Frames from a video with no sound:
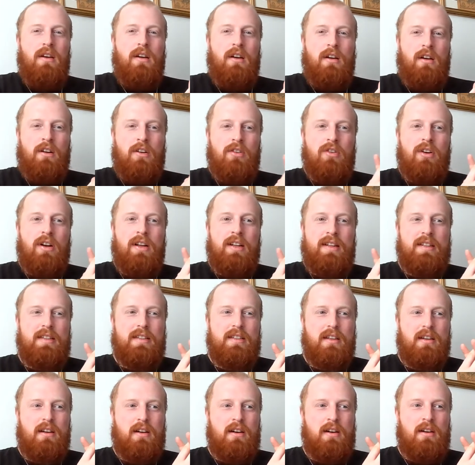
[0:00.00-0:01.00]
a
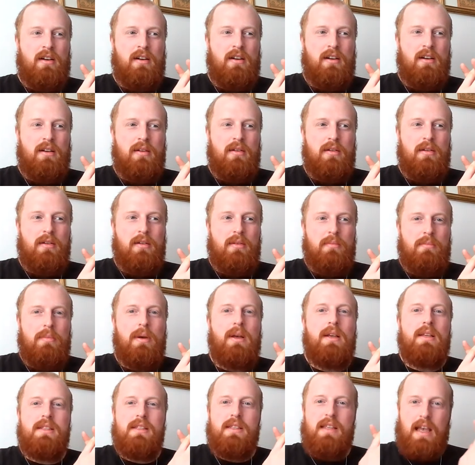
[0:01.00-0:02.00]
greater
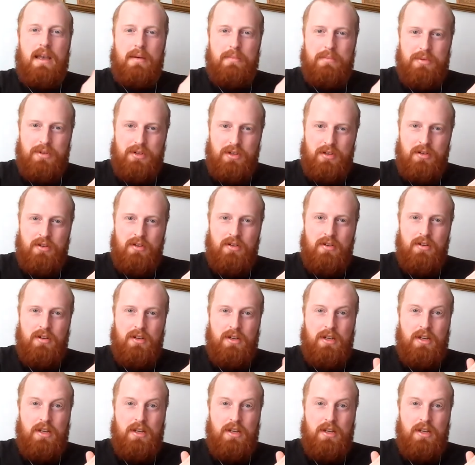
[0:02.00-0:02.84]
perception.